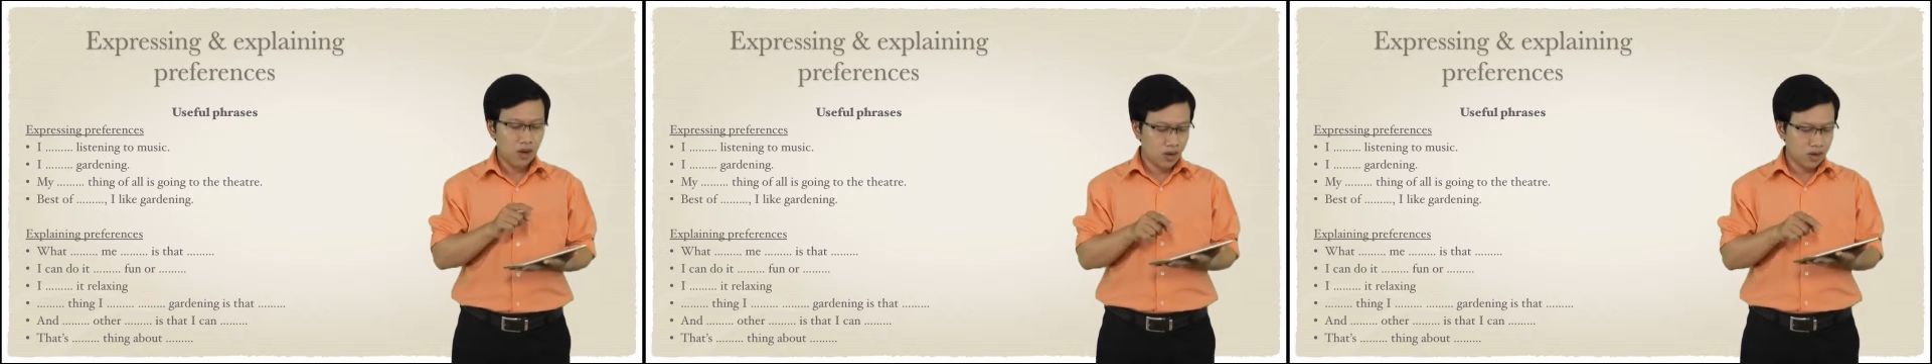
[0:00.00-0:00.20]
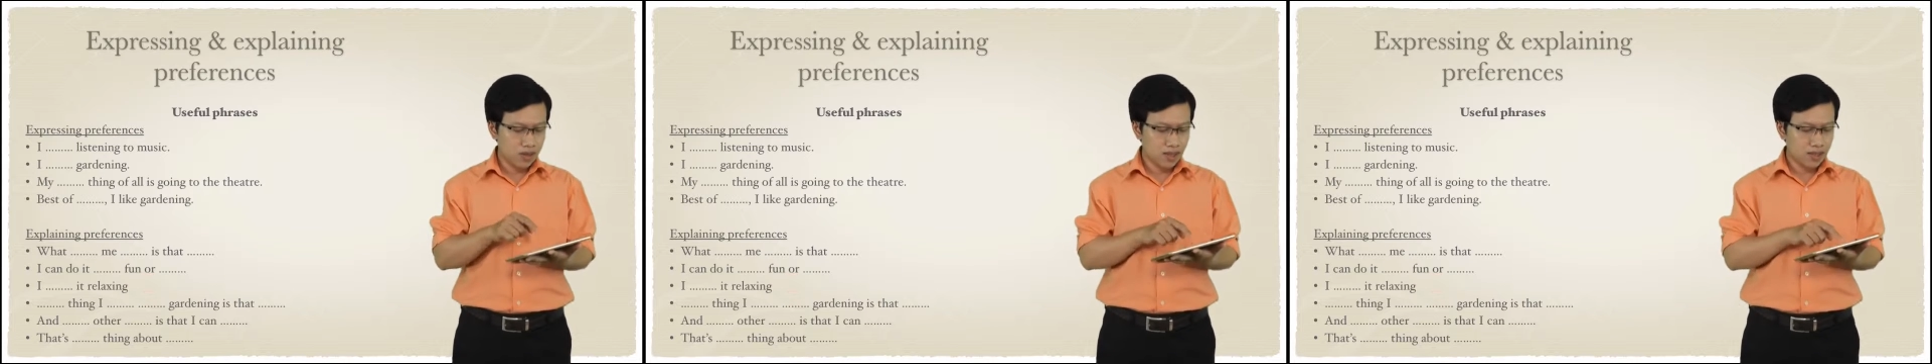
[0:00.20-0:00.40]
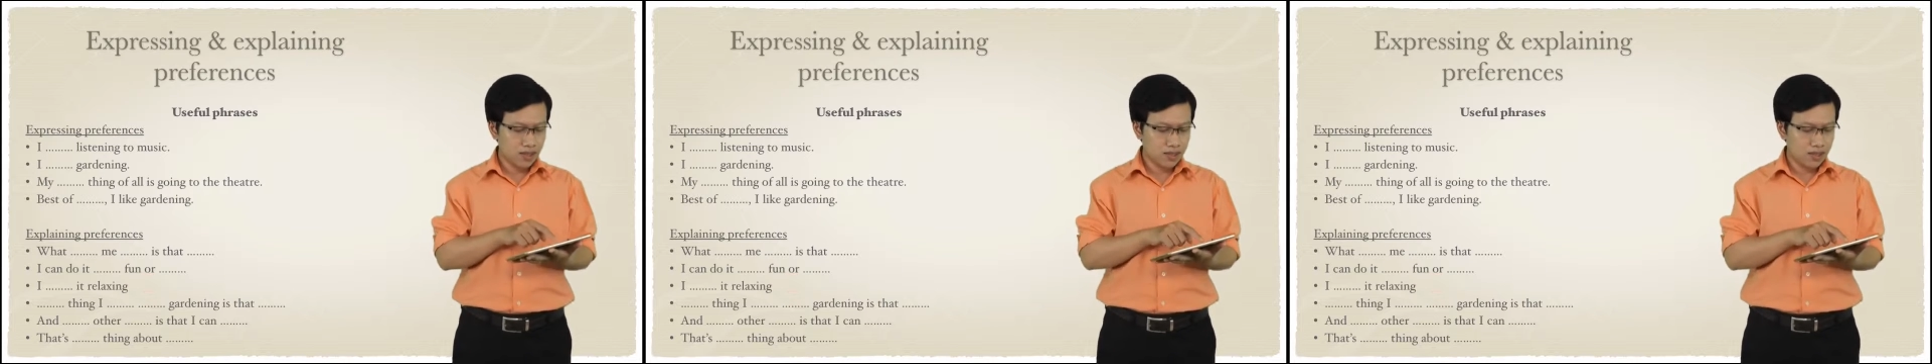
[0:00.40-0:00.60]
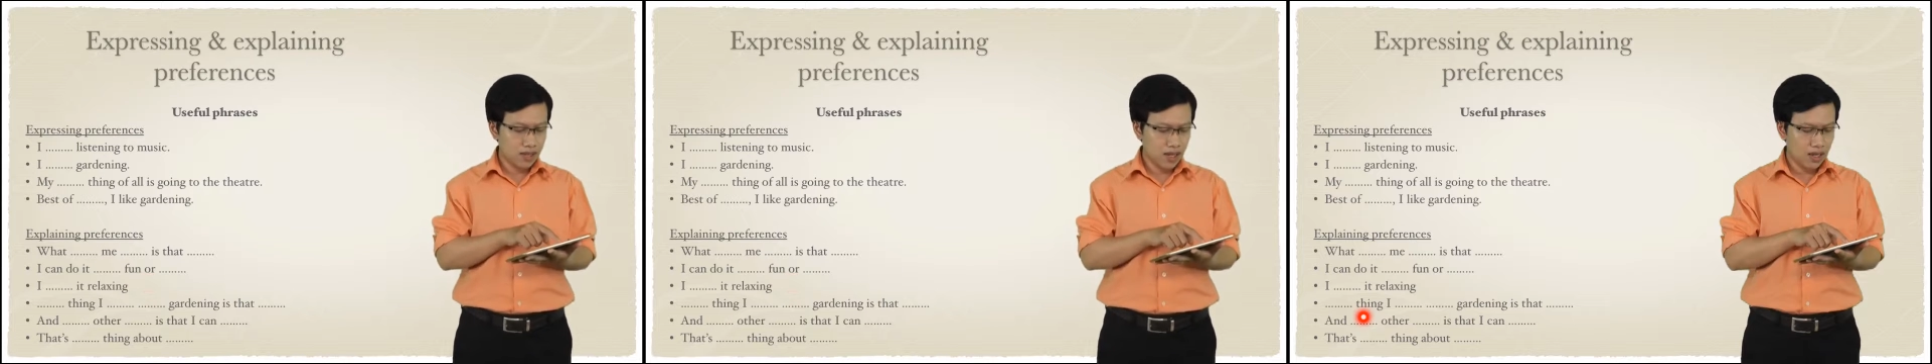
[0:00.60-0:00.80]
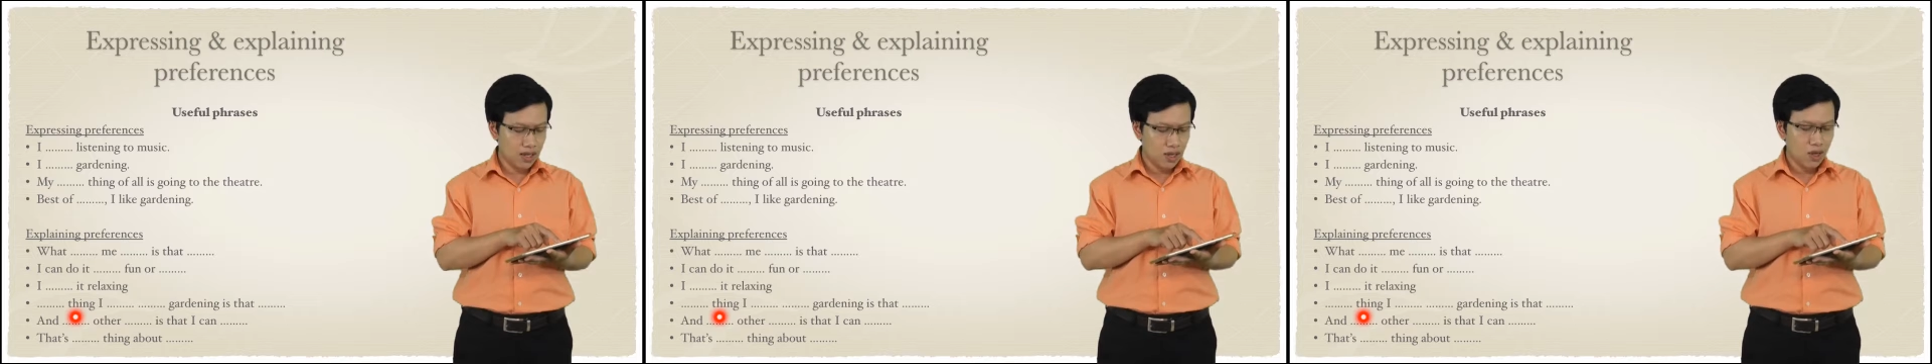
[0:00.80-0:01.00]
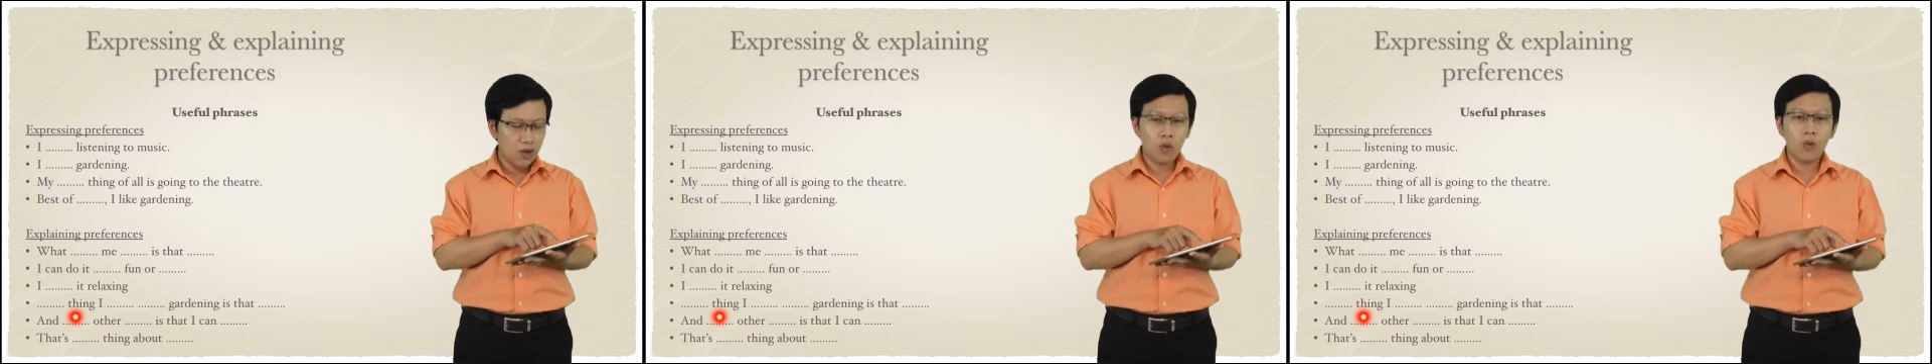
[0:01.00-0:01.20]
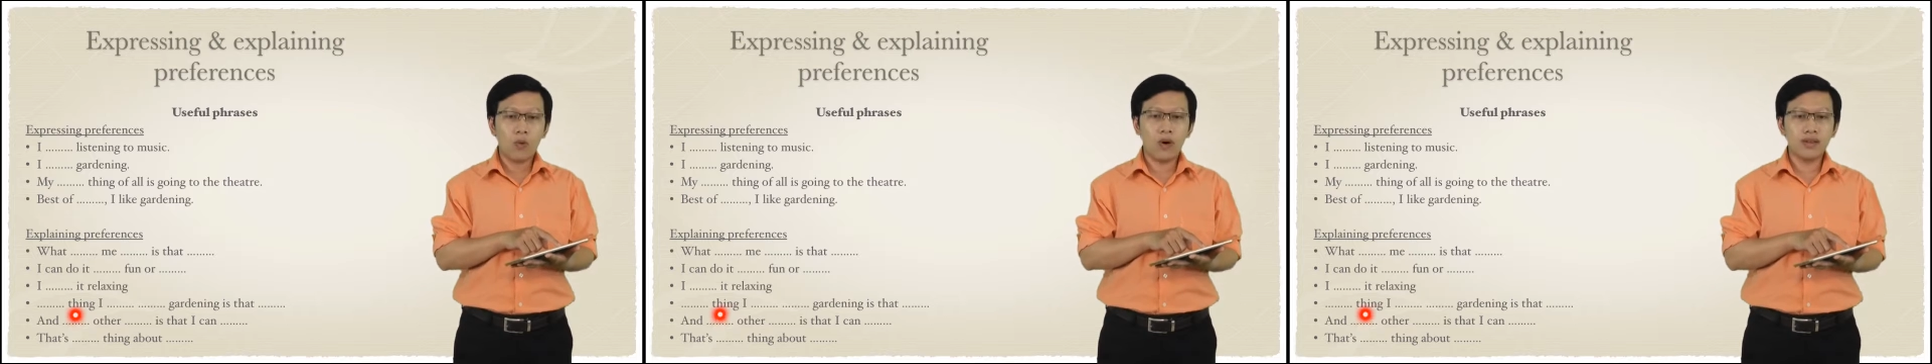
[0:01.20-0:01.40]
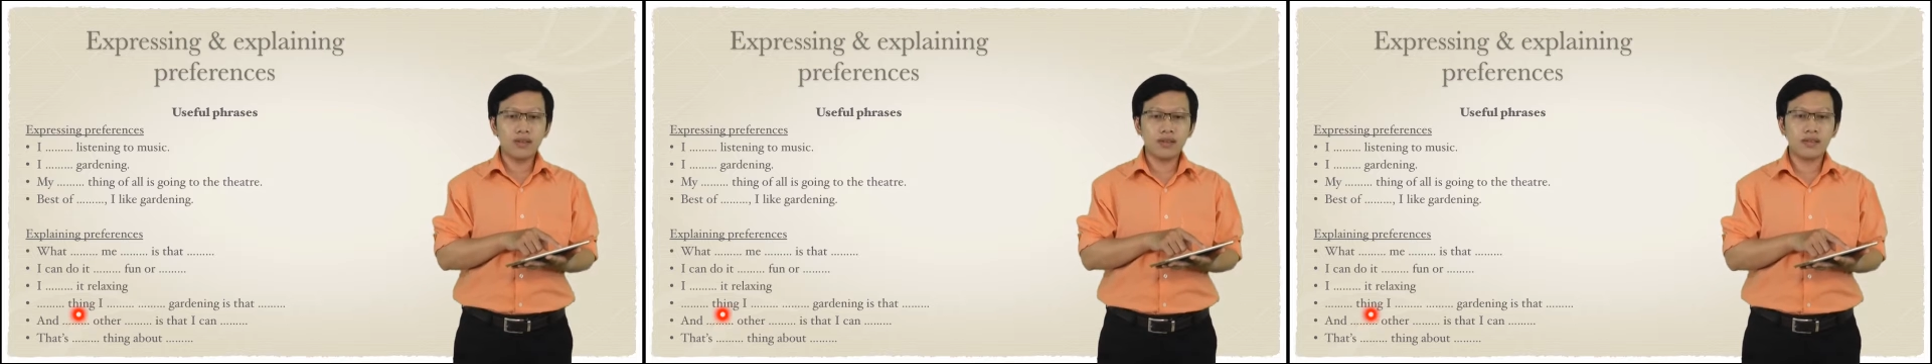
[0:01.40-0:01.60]
Or you can say,
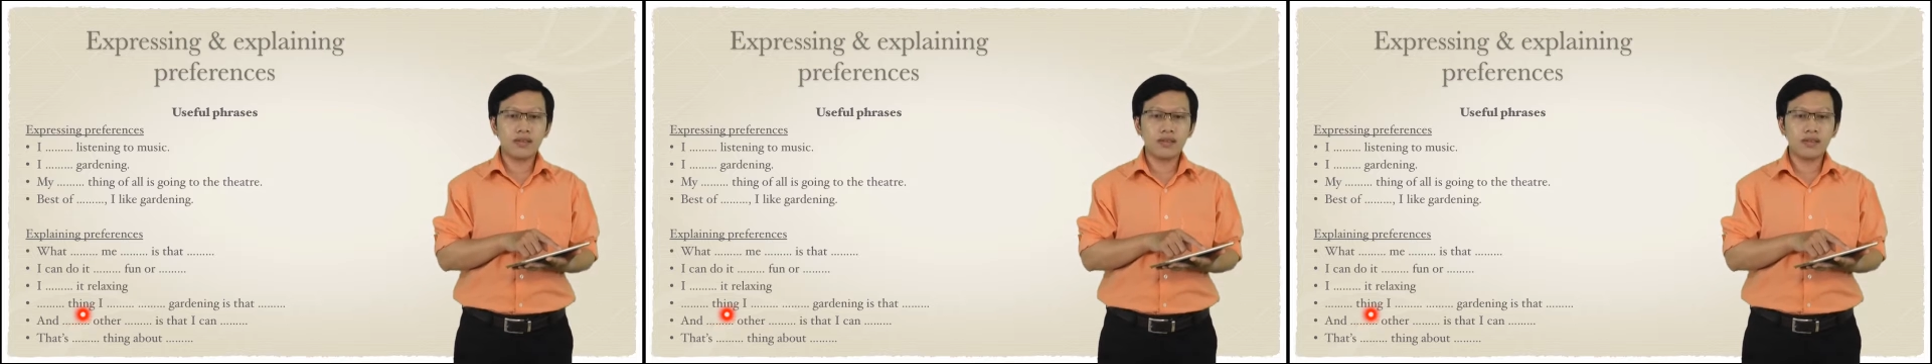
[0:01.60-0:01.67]
one